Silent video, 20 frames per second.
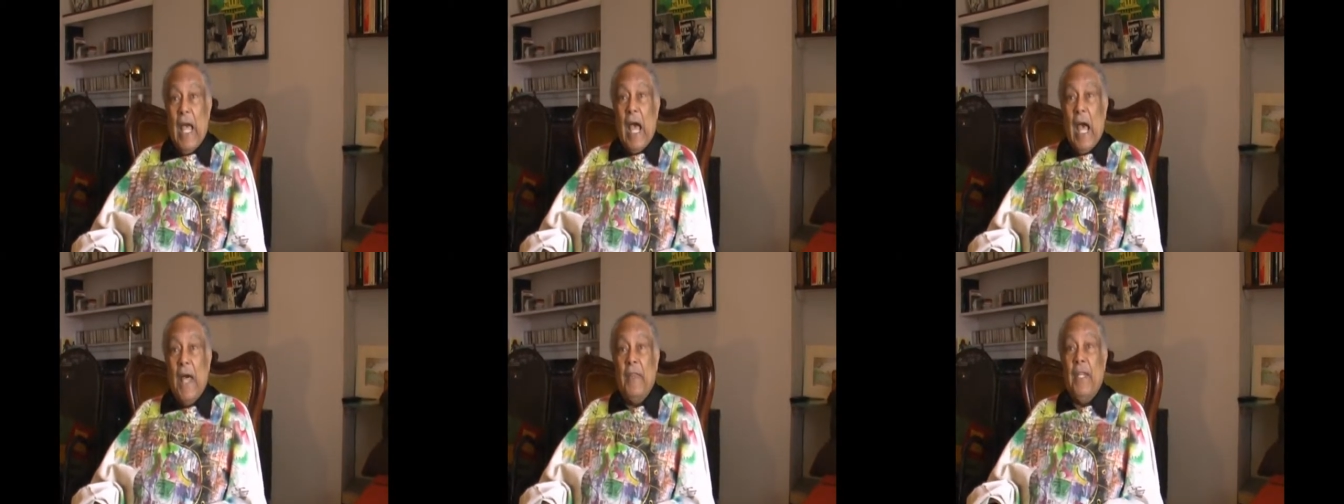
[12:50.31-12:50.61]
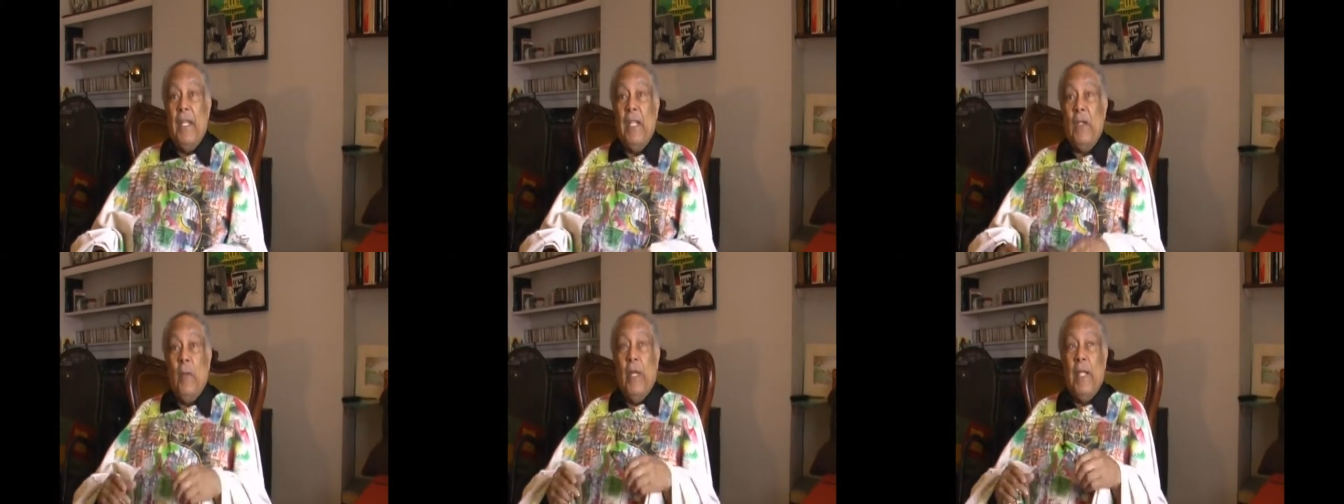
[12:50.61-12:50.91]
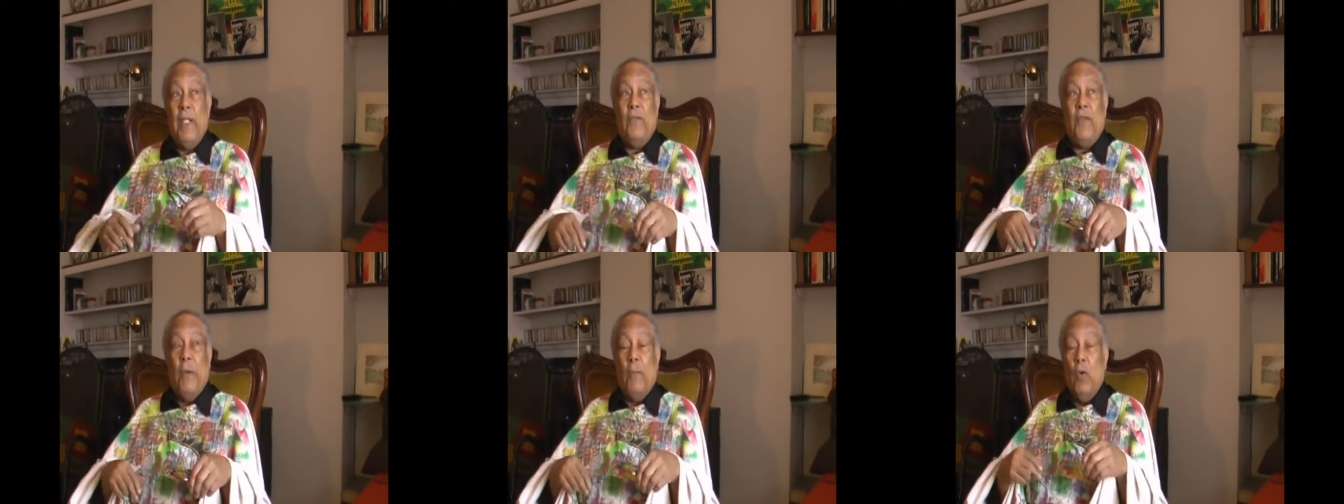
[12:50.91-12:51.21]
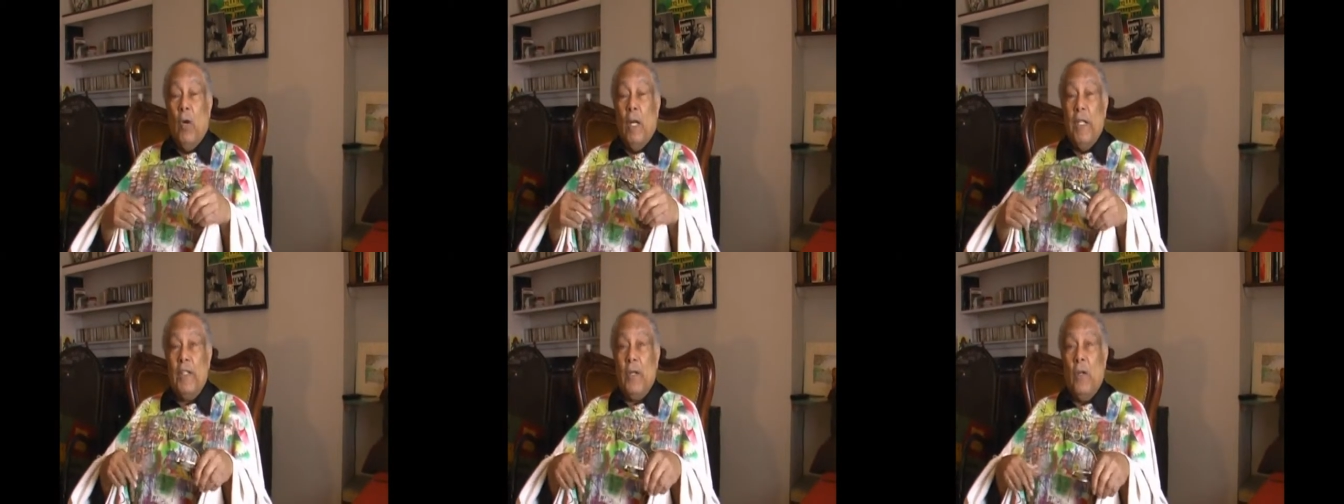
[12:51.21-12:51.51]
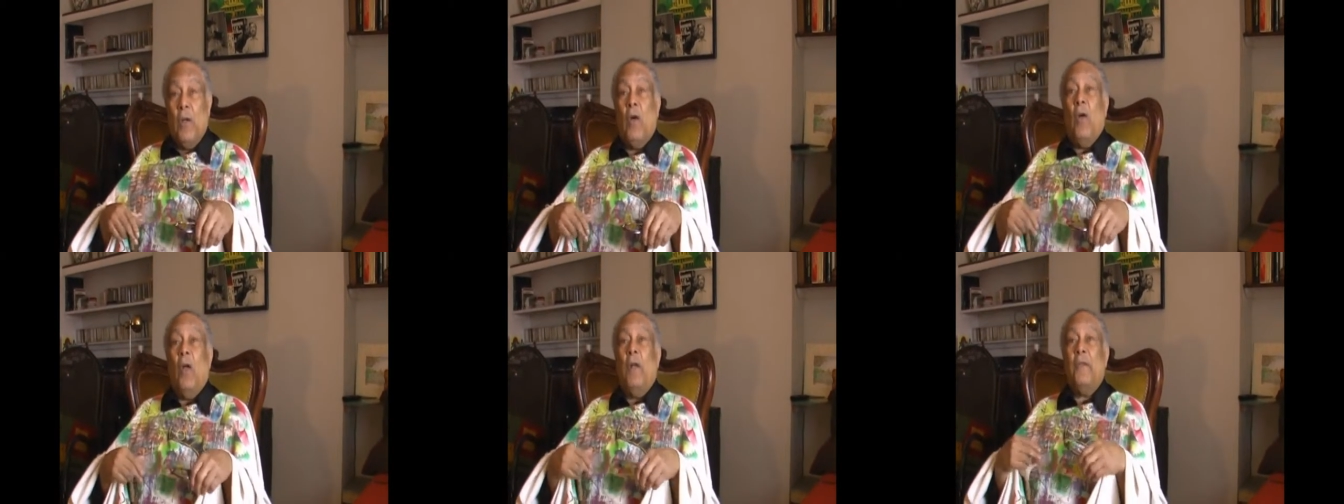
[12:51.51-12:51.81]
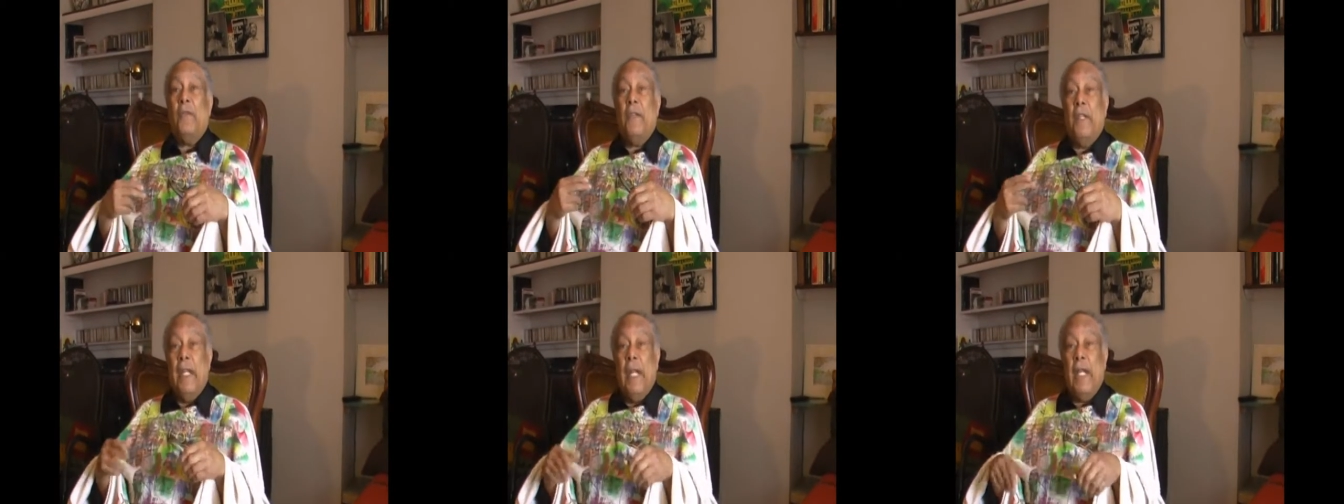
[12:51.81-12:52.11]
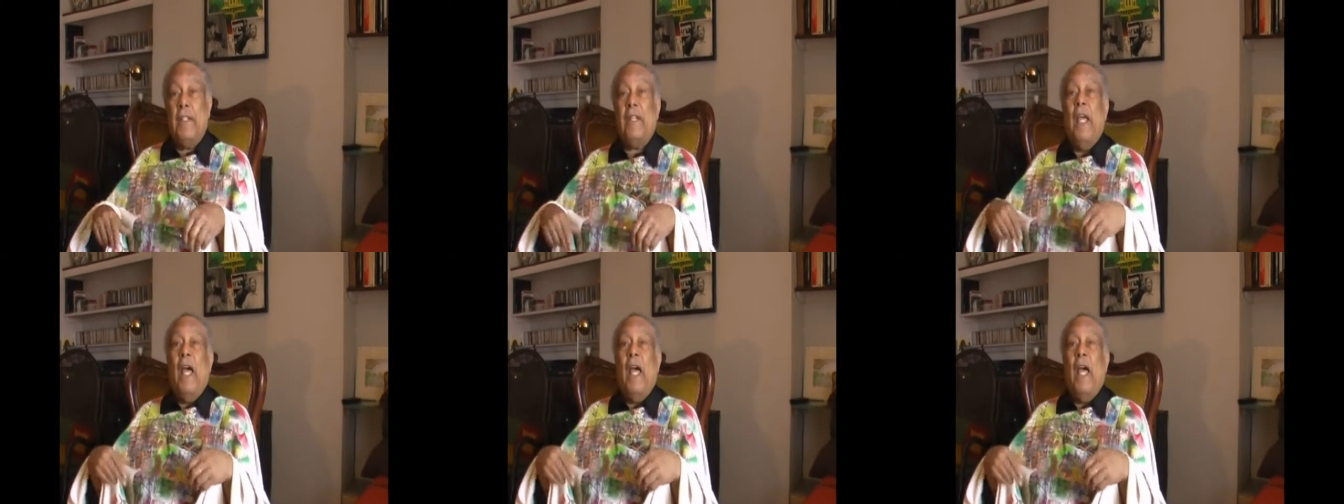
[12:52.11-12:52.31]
And then it went from one town hall to the next.